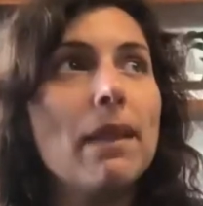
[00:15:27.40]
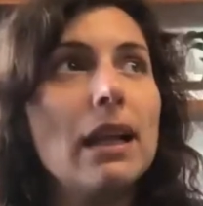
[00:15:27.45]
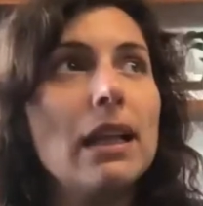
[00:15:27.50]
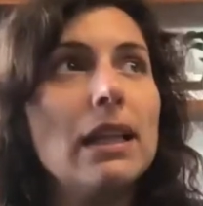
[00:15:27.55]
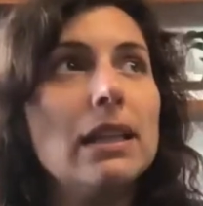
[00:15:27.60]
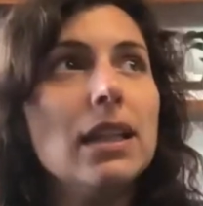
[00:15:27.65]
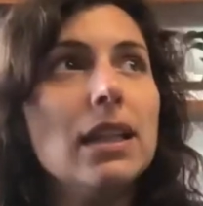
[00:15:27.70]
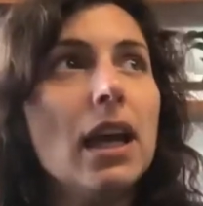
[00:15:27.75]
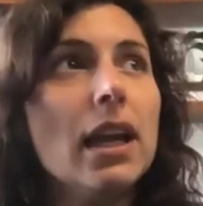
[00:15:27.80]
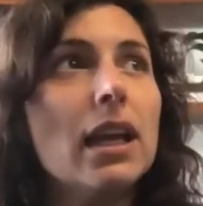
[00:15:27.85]

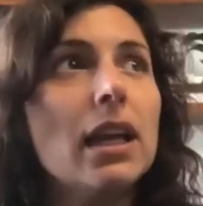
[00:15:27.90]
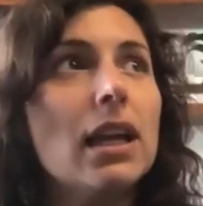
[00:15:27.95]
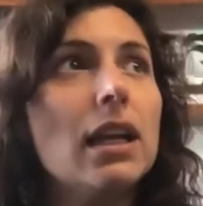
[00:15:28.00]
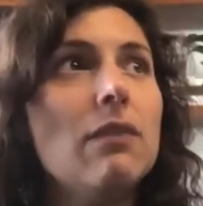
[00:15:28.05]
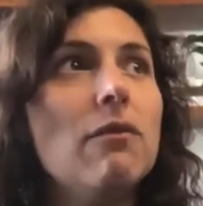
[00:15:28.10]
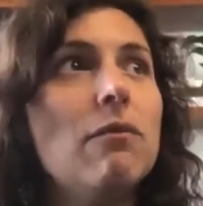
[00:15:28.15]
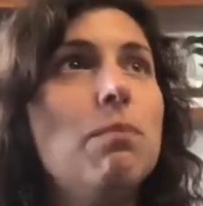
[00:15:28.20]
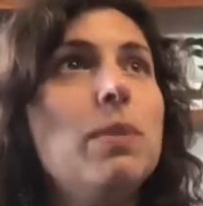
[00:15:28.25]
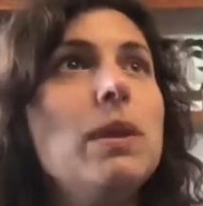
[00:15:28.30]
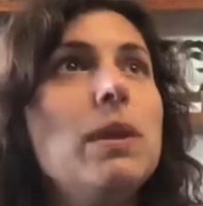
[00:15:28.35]
like
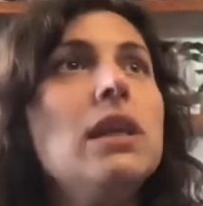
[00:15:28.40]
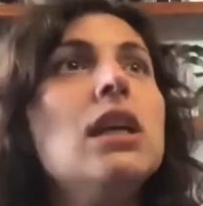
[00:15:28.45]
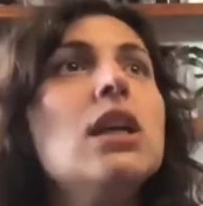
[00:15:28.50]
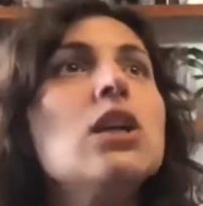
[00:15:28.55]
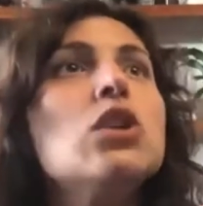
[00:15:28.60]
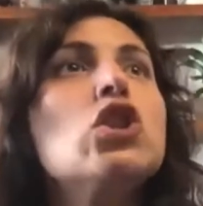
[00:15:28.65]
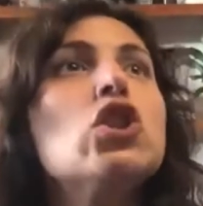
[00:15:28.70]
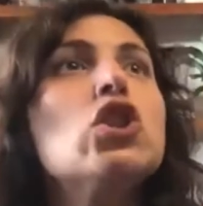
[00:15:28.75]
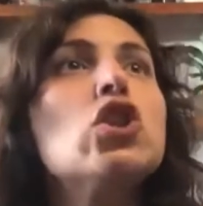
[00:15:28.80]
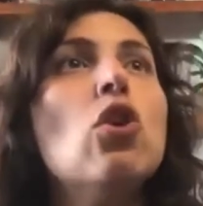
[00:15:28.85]

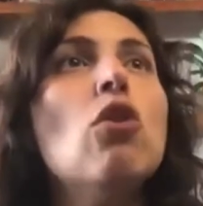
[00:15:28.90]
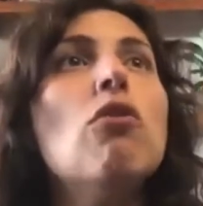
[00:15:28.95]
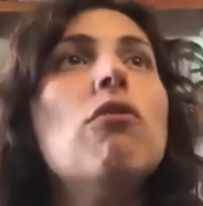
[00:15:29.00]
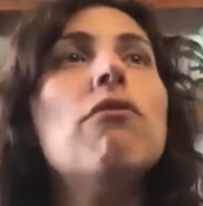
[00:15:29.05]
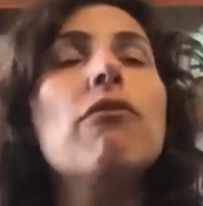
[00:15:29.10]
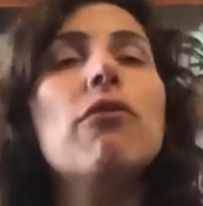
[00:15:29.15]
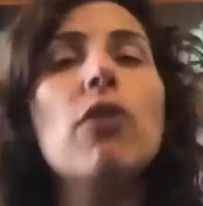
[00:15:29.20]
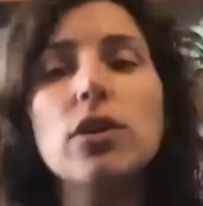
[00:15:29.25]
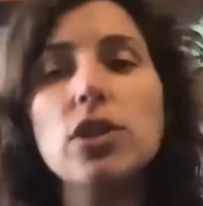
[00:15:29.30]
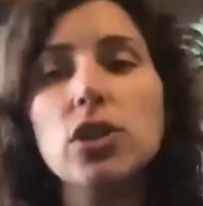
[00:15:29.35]
being so
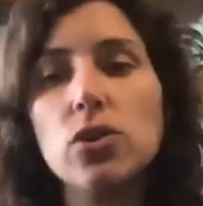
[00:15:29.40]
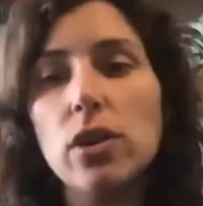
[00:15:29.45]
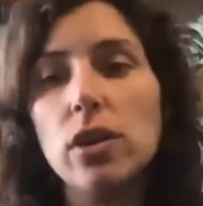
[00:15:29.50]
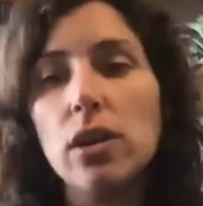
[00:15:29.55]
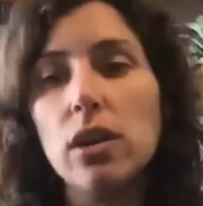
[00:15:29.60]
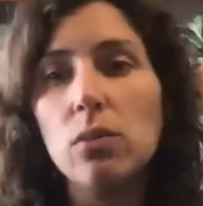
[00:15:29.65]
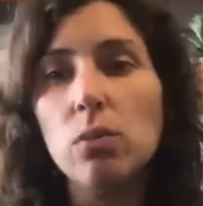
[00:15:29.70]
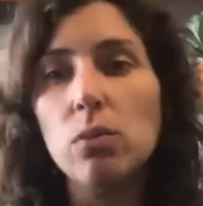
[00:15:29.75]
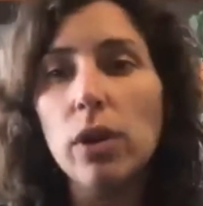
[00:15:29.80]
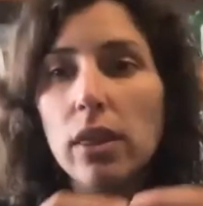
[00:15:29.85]

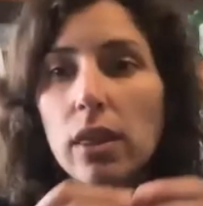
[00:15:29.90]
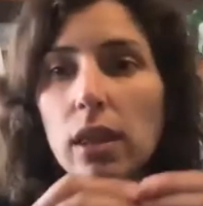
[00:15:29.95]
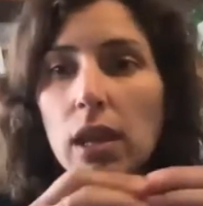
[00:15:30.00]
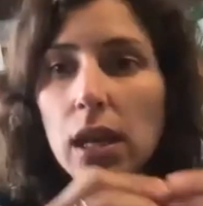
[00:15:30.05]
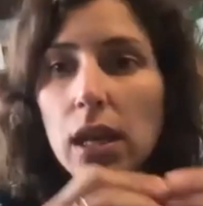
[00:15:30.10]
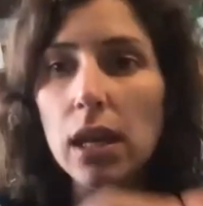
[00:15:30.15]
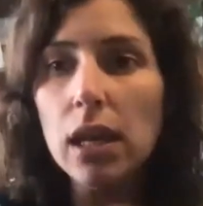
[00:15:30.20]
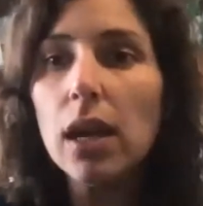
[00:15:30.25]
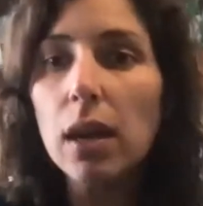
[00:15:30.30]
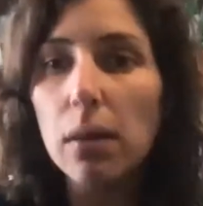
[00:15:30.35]
frustrated with
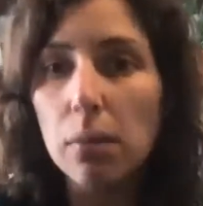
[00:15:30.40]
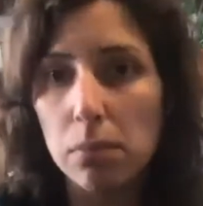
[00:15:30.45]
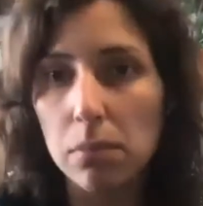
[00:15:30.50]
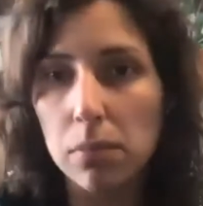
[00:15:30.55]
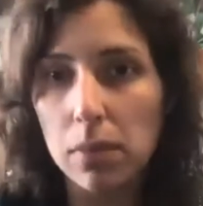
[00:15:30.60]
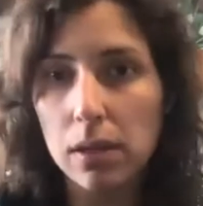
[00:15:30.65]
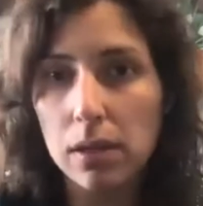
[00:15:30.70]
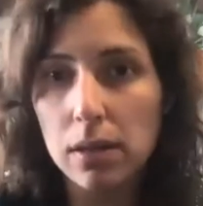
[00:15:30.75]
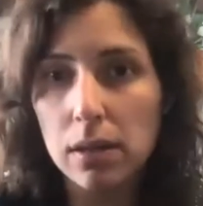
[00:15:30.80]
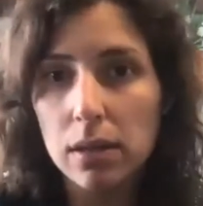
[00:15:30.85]

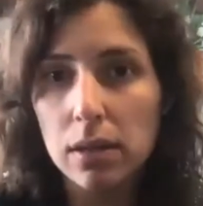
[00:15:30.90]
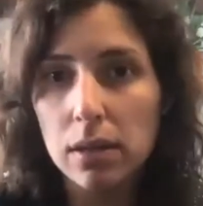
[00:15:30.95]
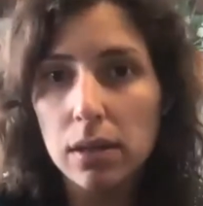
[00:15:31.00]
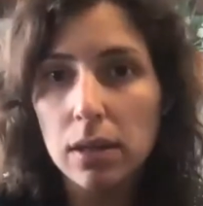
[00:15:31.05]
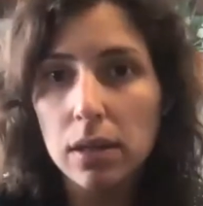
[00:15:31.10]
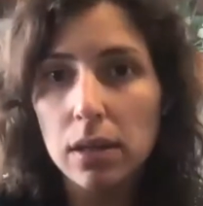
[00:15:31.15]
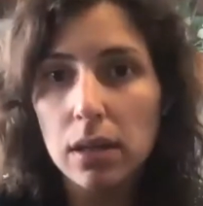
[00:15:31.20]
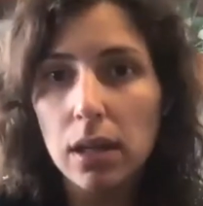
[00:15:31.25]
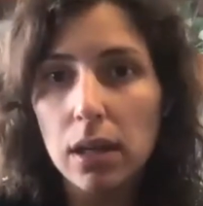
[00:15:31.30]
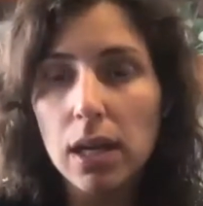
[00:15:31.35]
him
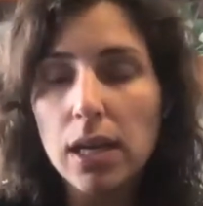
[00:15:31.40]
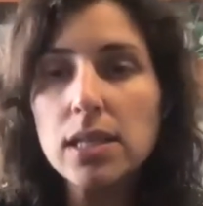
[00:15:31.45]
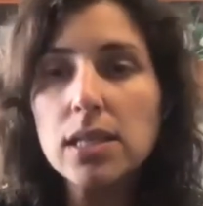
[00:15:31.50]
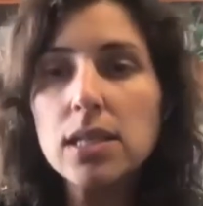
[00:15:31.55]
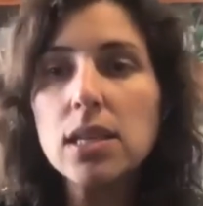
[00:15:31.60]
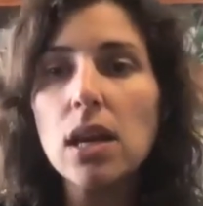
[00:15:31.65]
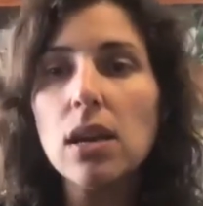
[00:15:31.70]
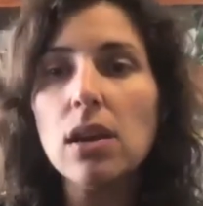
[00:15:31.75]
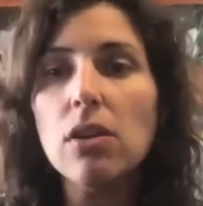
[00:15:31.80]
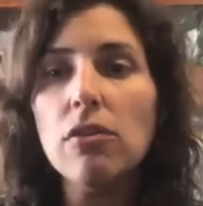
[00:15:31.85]

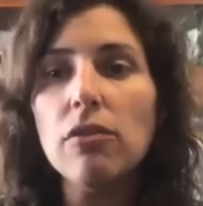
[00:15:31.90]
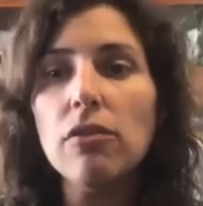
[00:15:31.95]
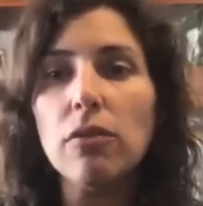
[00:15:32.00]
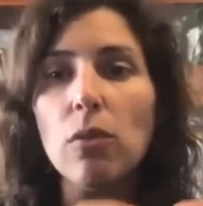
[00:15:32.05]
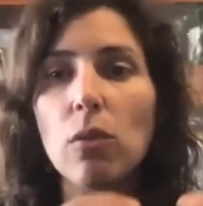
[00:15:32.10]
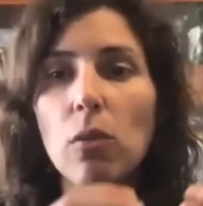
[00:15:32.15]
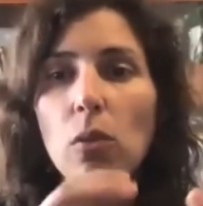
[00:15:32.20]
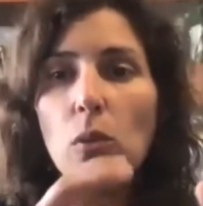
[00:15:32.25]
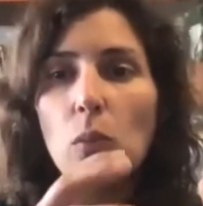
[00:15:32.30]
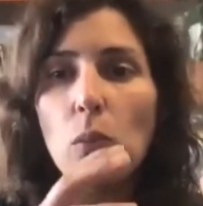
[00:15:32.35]
instead of
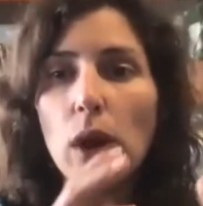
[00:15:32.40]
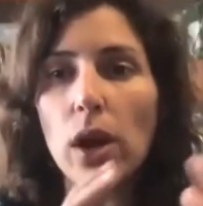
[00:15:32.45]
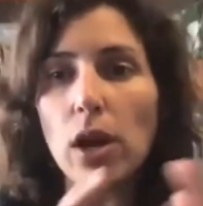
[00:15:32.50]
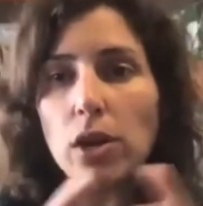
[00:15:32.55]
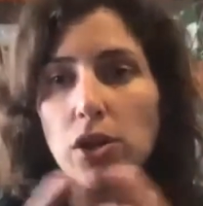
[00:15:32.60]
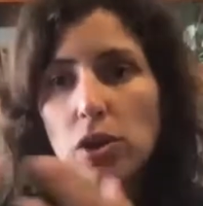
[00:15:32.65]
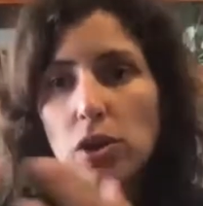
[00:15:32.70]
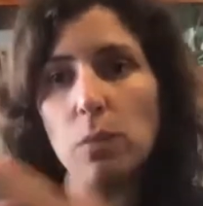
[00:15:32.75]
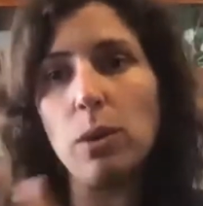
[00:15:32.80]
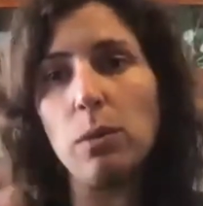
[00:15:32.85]
where I
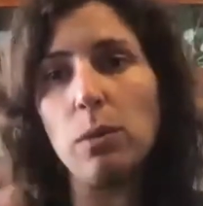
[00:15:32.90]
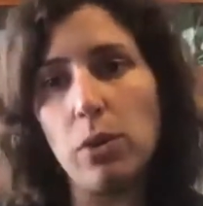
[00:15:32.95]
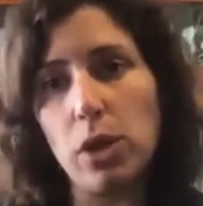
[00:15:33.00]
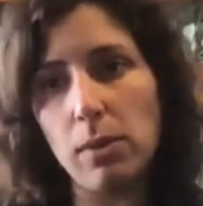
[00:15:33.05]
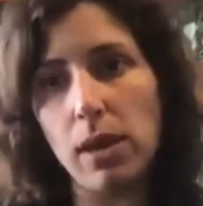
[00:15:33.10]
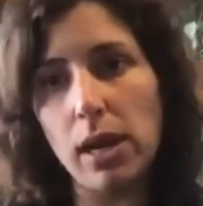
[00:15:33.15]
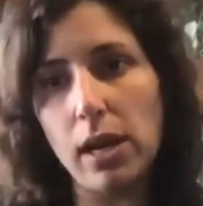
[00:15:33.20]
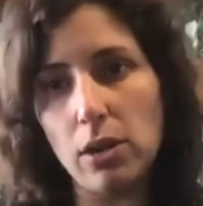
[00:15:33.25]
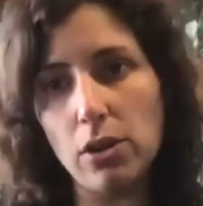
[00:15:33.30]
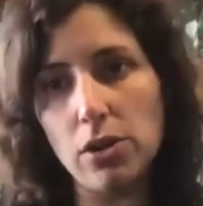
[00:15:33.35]
should have been putting
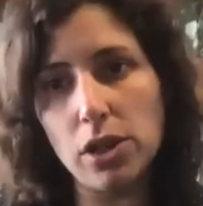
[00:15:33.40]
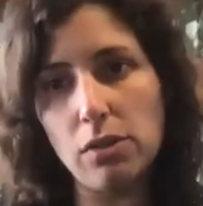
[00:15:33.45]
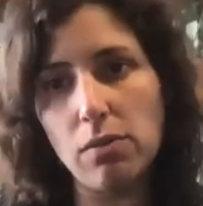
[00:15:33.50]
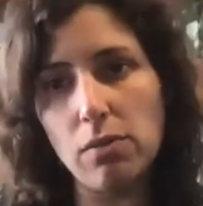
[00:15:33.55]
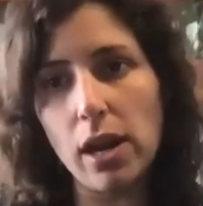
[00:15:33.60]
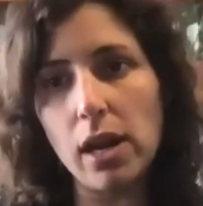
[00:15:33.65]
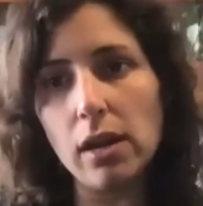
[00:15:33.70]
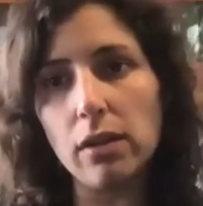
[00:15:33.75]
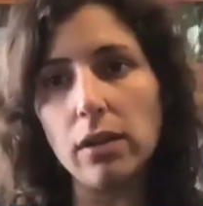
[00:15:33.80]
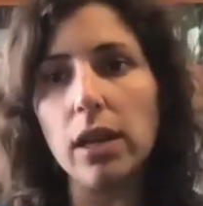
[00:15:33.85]
my energy,
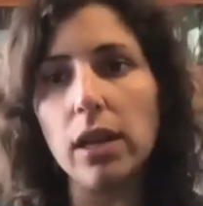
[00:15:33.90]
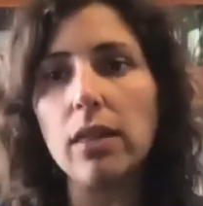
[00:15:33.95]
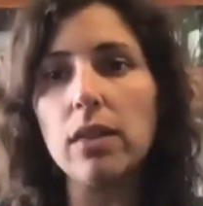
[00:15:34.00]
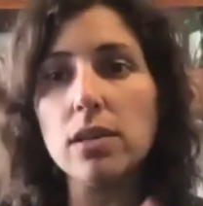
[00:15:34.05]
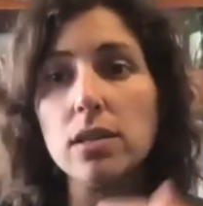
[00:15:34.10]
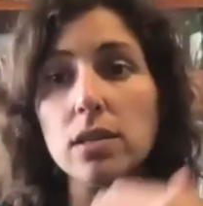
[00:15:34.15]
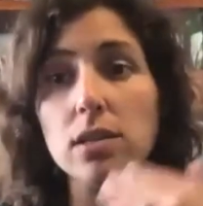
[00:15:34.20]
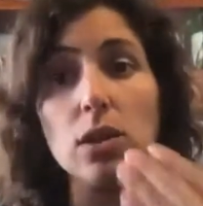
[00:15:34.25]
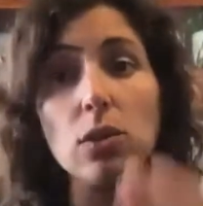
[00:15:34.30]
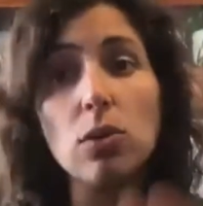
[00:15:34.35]
right? Like,
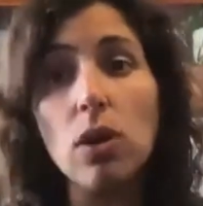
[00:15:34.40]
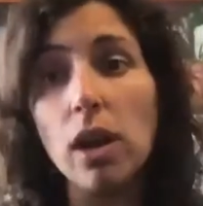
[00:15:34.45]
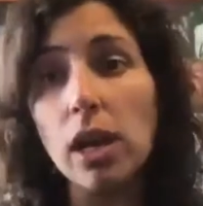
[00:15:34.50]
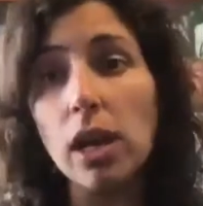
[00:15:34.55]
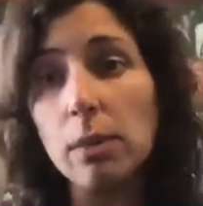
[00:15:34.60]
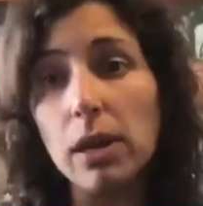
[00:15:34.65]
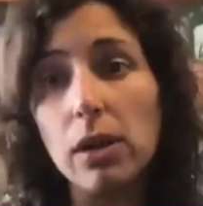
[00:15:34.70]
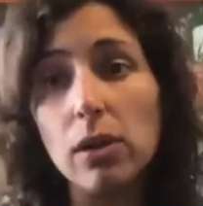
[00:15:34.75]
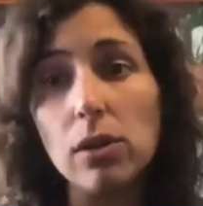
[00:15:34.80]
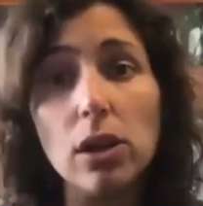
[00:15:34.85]
this is a
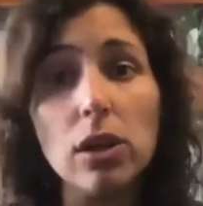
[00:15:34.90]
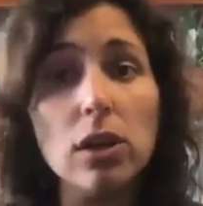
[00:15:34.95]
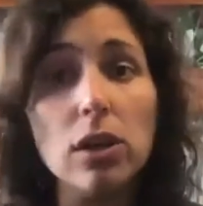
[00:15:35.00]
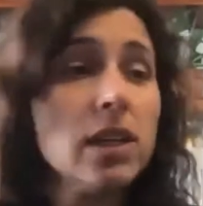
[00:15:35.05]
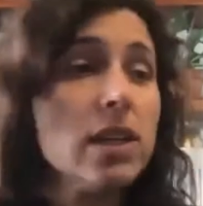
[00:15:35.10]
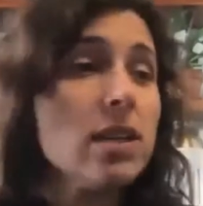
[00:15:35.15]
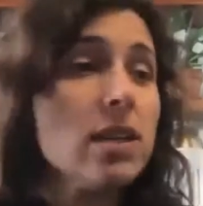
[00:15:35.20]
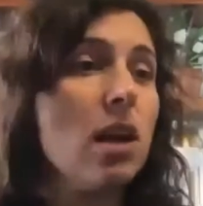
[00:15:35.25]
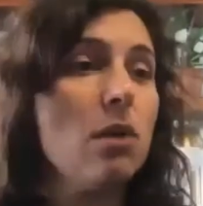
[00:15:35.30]
chronic medical illness.